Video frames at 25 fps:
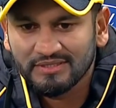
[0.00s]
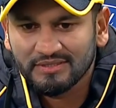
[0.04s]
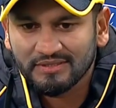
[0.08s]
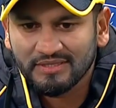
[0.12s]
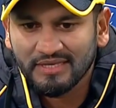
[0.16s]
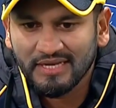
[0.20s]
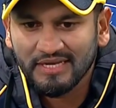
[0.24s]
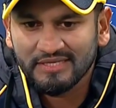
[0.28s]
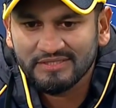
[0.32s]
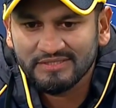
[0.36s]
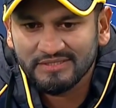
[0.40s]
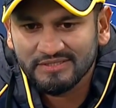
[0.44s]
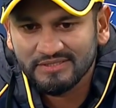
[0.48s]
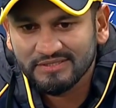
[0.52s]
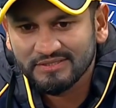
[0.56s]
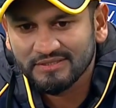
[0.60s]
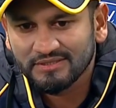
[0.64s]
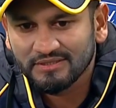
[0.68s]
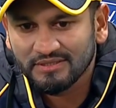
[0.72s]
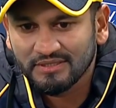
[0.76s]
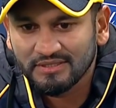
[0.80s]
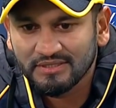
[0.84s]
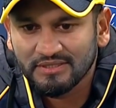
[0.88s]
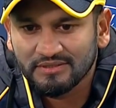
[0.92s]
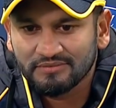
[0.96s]

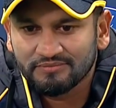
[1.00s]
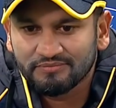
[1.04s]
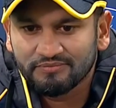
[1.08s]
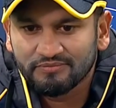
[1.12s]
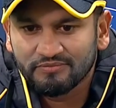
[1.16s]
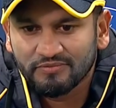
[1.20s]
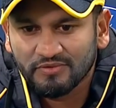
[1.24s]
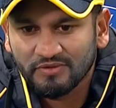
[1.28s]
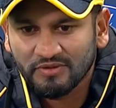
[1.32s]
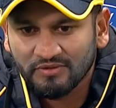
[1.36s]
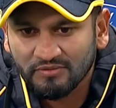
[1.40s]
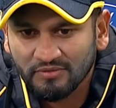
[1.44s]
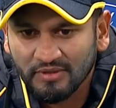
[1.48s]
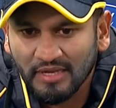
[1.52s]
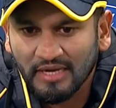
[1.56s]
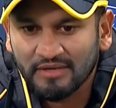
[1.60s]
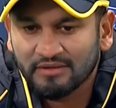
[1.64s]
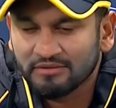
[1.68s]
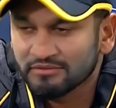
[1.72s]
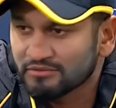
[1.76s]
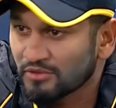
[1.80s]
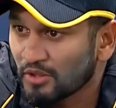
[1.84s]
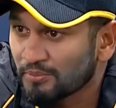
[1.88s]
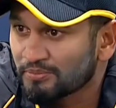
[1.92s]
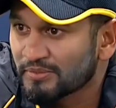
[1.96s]
Catcher
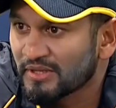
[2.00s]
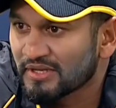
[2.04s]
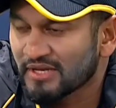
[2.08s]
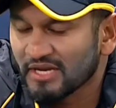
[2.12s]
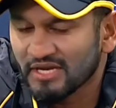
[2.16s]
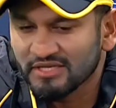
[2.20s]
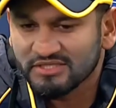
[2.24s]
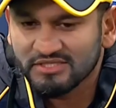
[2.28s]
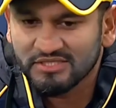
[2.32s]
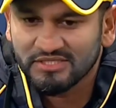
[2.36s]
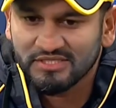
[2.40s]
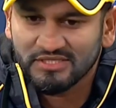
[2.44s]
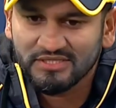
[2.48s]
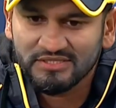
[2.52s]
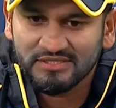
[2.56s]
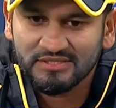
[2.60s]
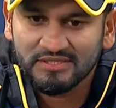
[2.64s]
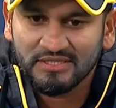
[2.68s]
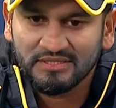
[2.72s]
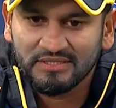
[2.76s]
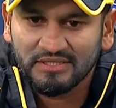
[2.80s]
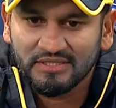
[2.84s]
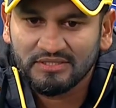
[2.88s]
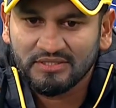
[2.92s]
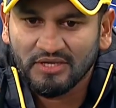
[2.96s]
can drop the catchers
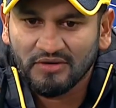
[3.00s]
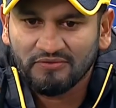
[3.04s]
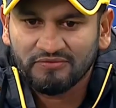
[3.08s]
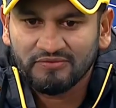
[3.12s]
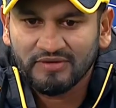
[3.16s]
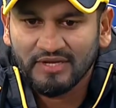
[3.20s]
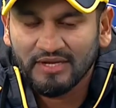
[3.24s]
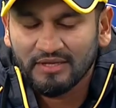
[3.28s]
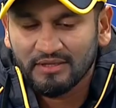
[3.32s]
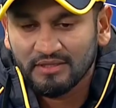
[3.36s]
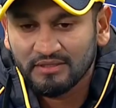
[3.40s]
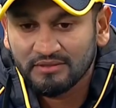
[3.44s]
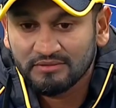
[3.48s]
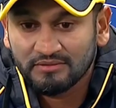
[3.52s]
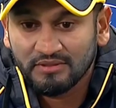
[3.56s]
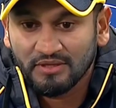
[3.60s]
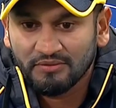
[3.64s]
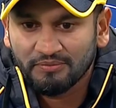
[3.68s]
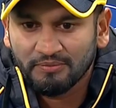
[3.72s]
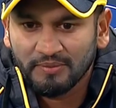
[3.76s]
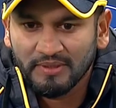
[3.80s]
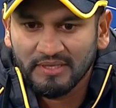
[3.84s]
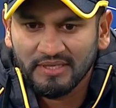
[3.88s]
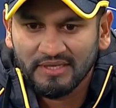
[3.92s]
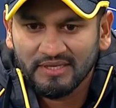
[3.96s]
in the tough
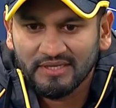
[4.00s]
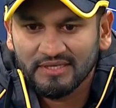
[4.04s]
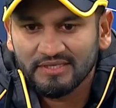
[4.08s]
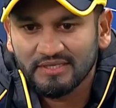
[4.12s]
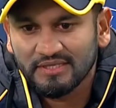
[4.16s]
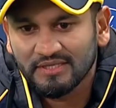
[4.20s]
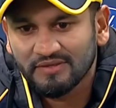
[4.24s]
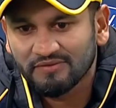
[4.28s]
period.